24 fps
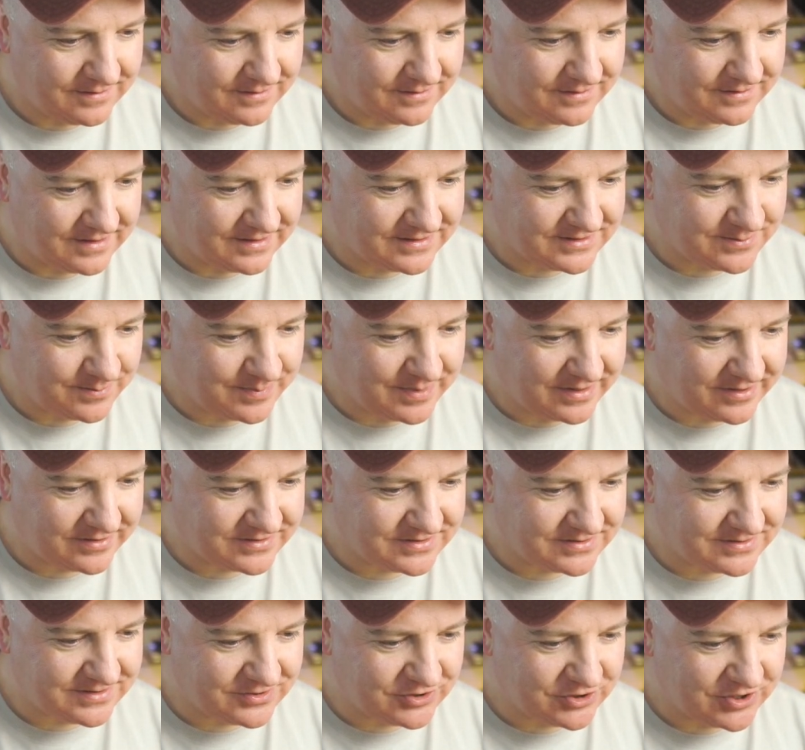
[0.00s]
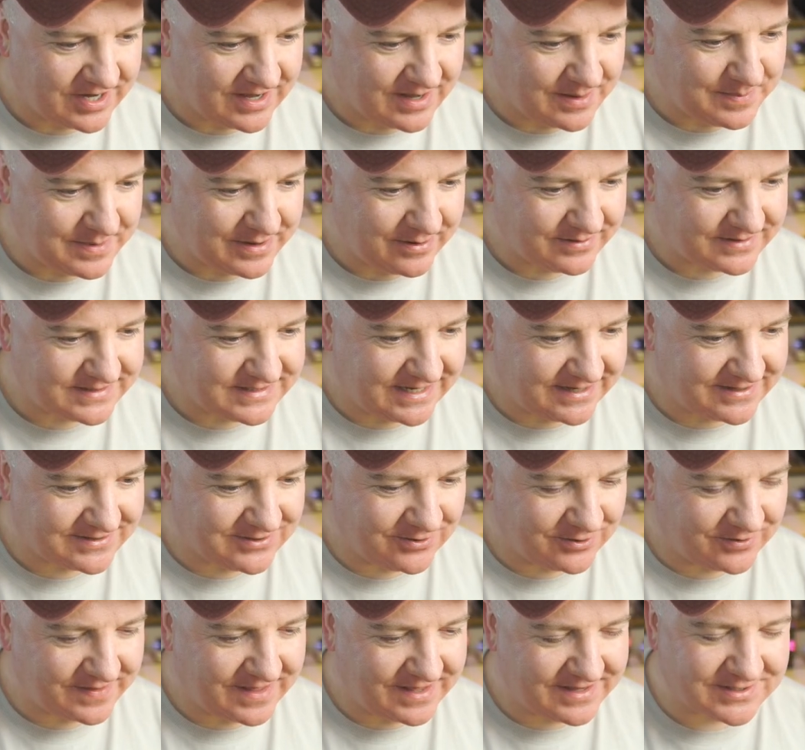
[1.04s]
Yeah, so a bit of chat about
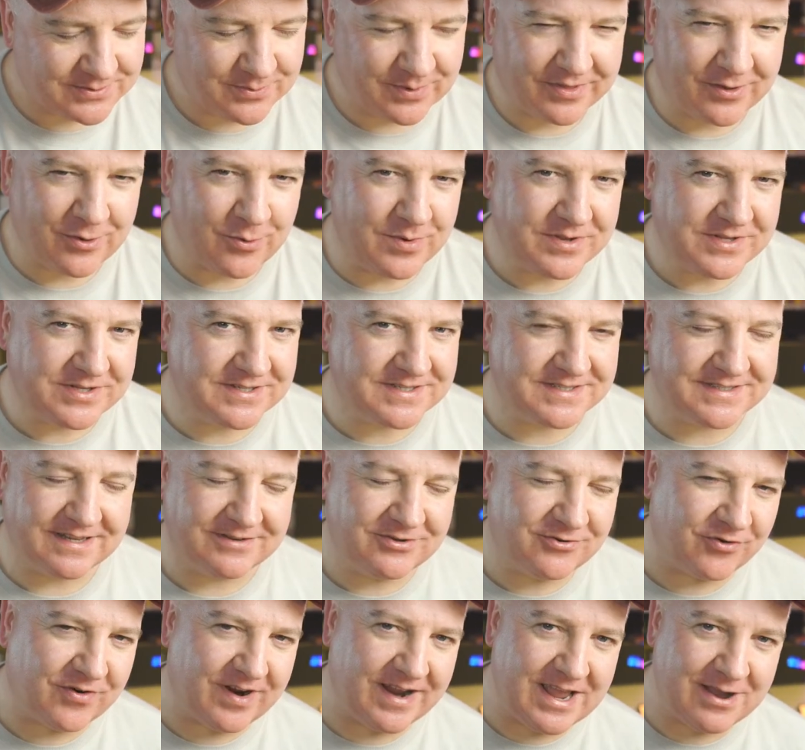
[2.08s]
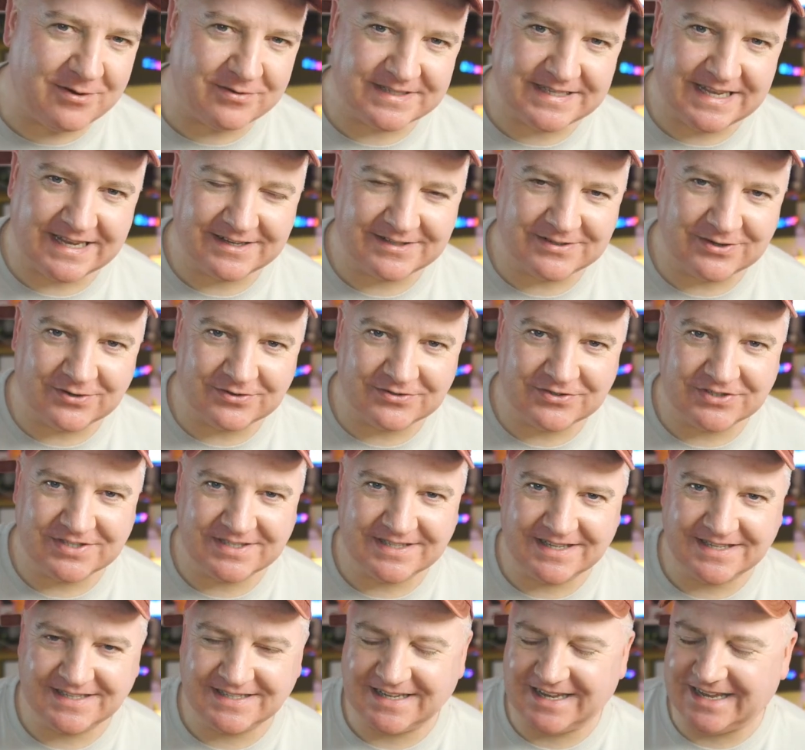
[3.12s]
TikTok there. So I thought we'd just try out TikTok just
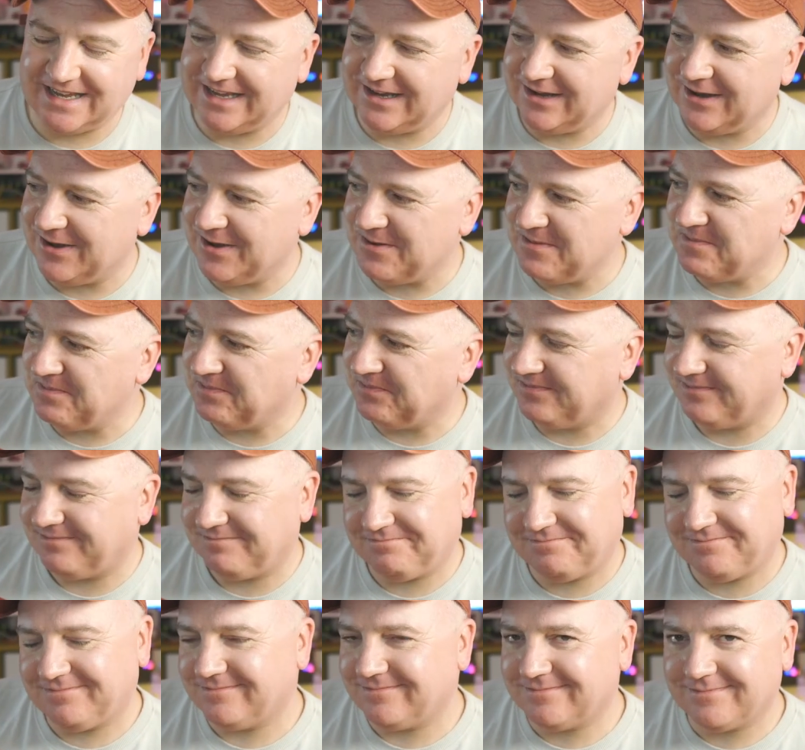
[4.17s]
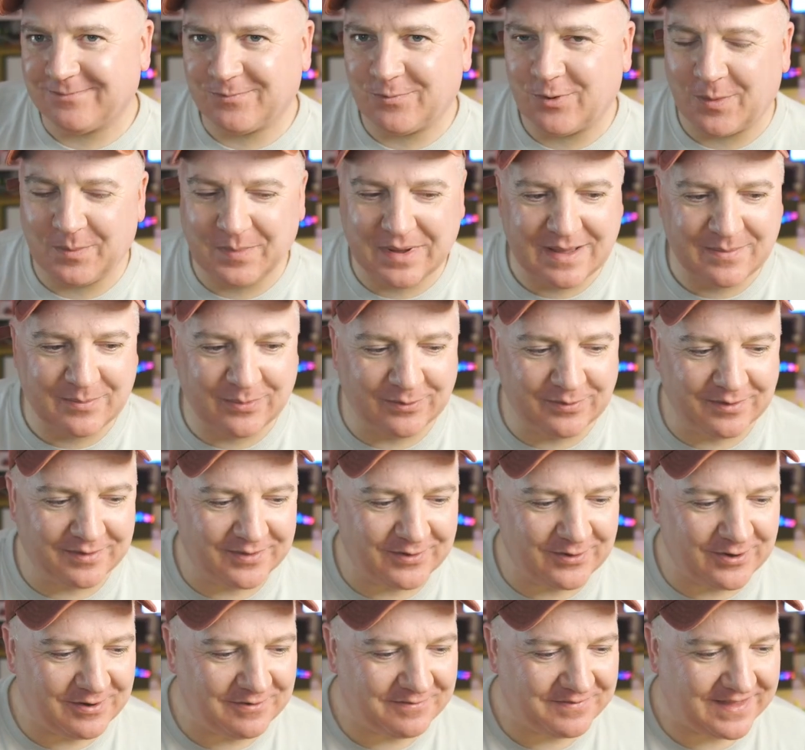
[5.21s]
to see um, what people
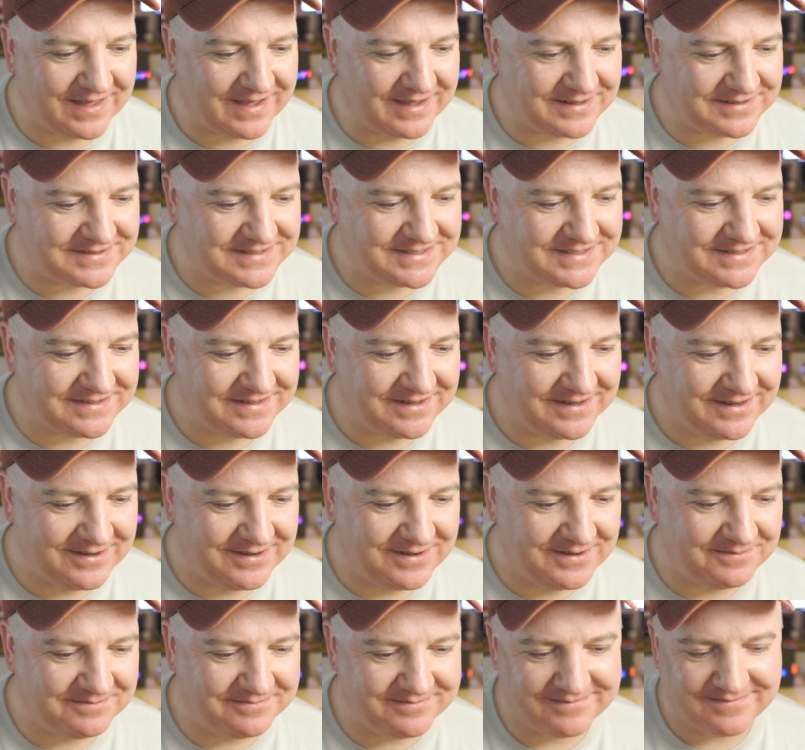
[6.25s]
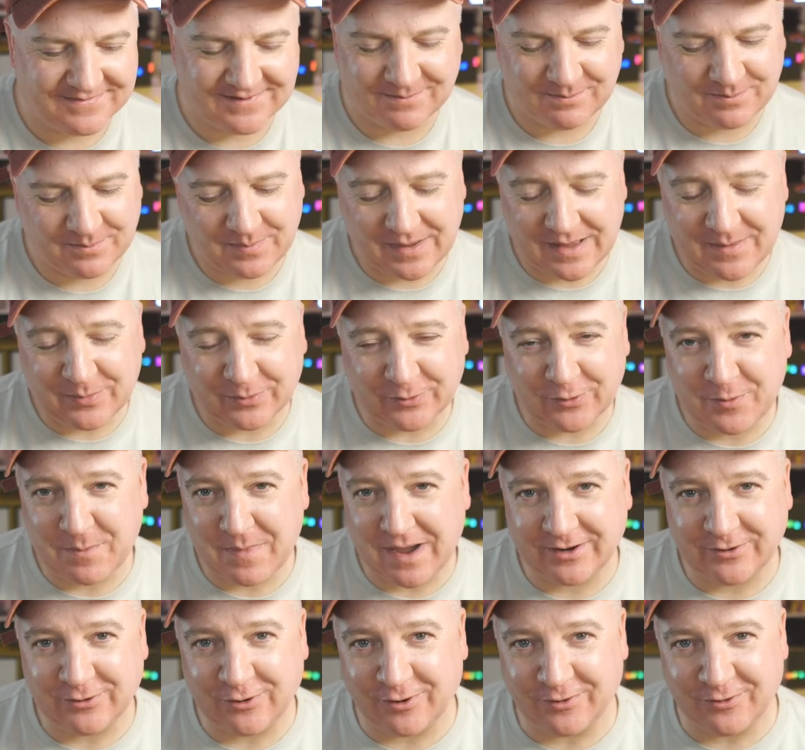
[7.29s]
thought of that. Um, people who
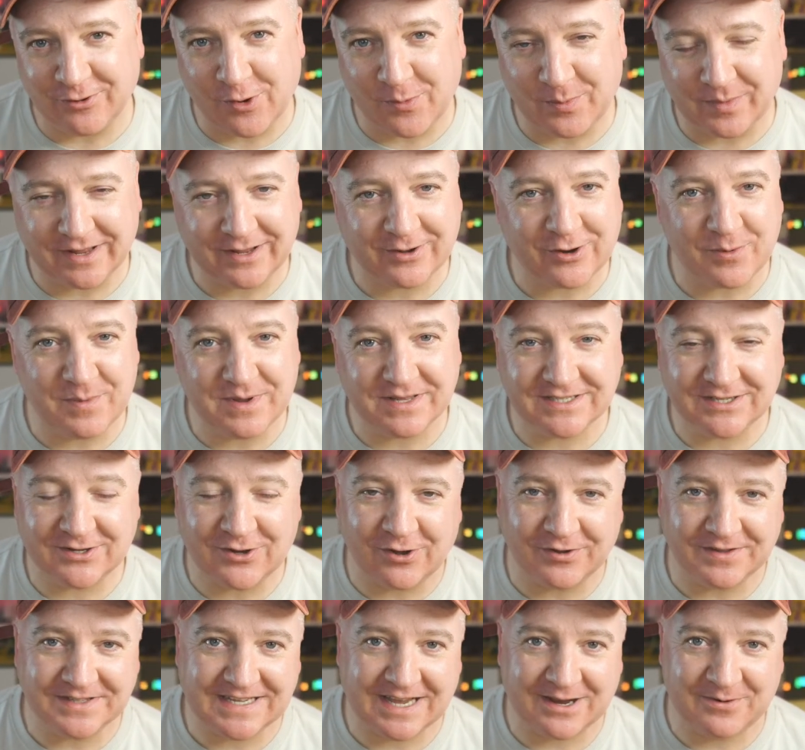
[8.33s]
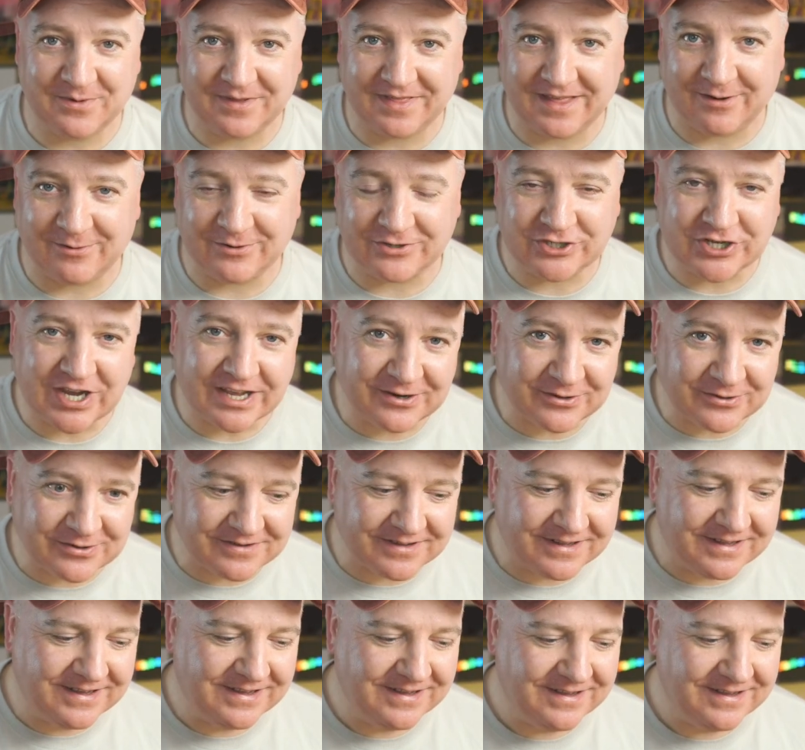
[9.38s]
might not normally come into contact with our channel